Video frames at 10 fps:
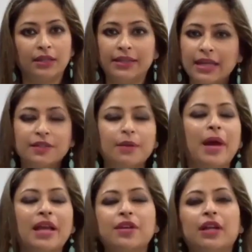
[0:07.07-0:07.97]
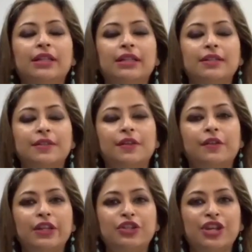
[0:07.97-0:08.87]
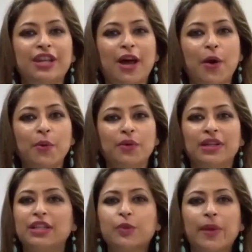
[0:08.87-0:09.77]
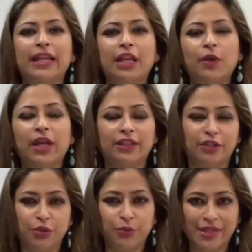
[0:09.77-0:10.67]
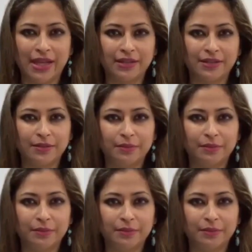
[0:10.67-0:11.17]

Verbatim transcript: That's a matter under consideration now. Let's quickly look at the two sides.